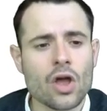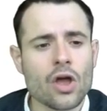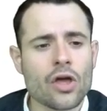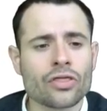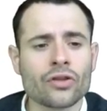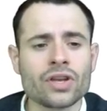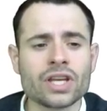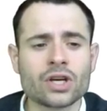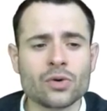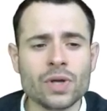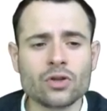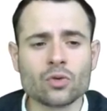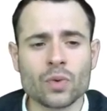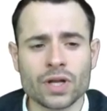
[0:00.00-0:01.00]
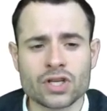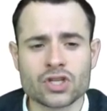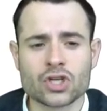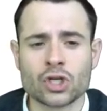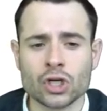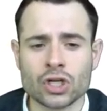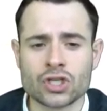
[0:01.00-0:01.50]
The degree to
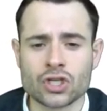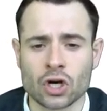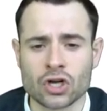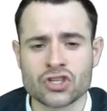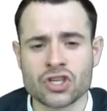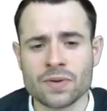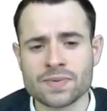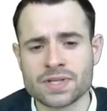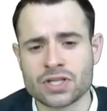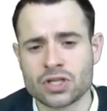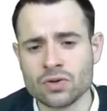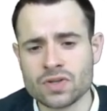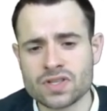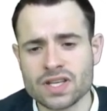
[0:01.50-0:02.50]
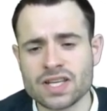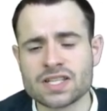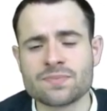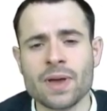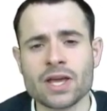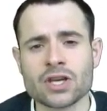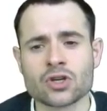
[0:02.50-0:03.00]
which goods are substitutes is
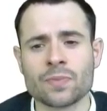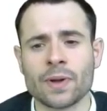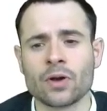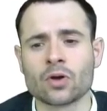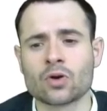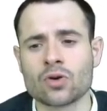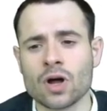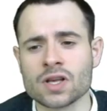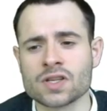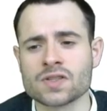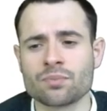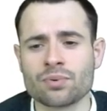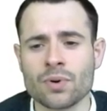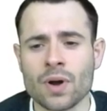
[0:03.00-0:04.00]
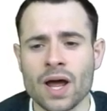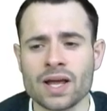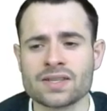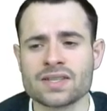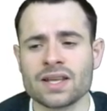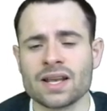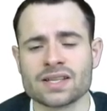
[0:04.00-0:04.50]
measured by the
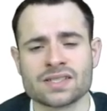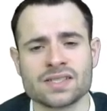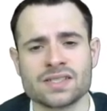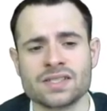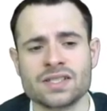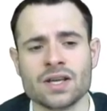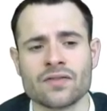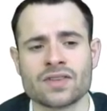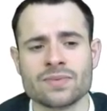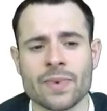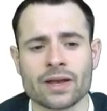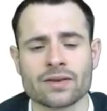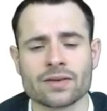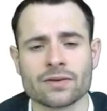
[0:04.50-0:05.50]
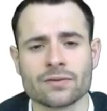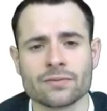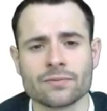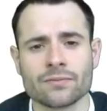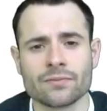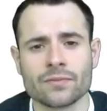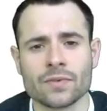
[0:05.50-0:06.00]
cross-price elasticity of demand,
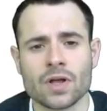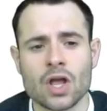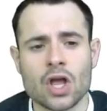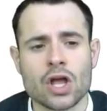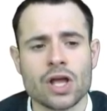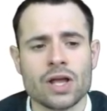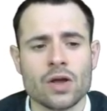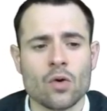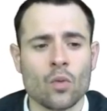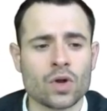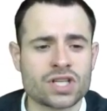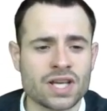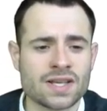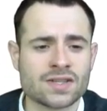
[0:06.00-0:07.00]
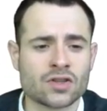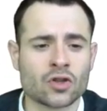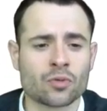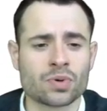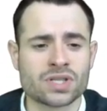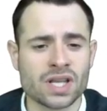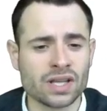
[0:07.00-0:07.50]
which is the
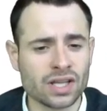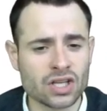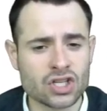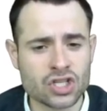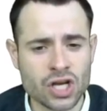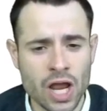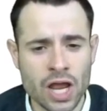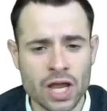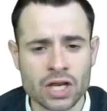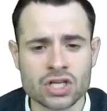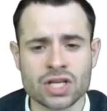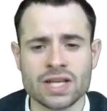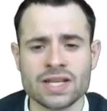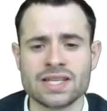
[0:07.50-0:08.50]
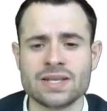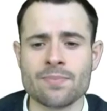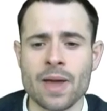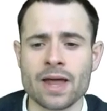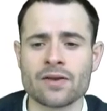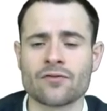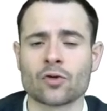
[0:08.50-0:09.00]
percentage change in
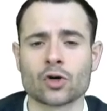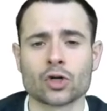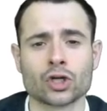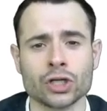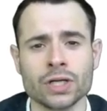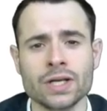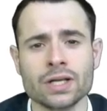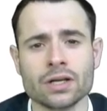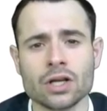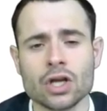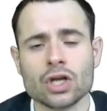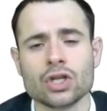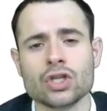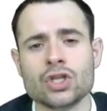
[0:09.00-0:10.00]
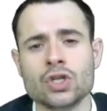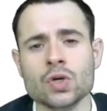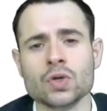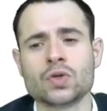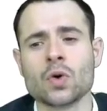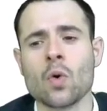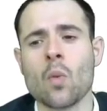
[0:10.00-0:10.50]
demand for a good due
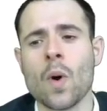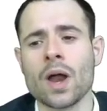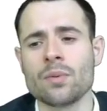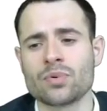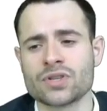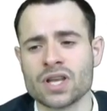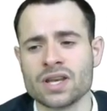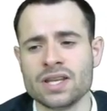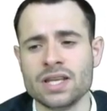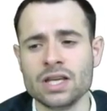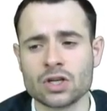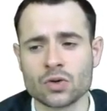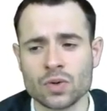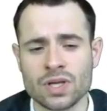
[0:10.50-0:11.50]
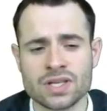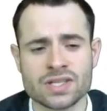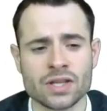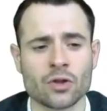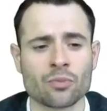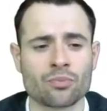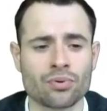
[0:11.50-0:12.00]
to a 1% increase
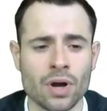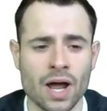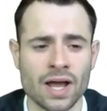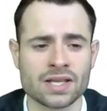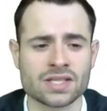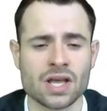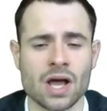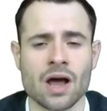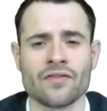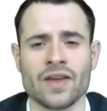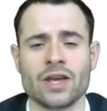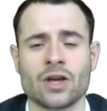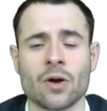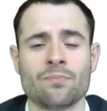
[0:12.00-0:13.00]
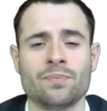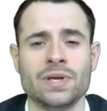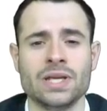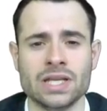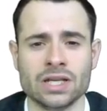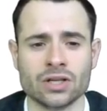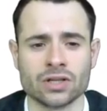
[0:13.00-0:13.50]
in the price of a
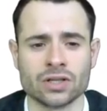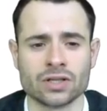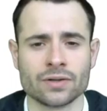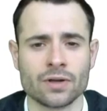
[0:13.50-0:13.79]
competing good.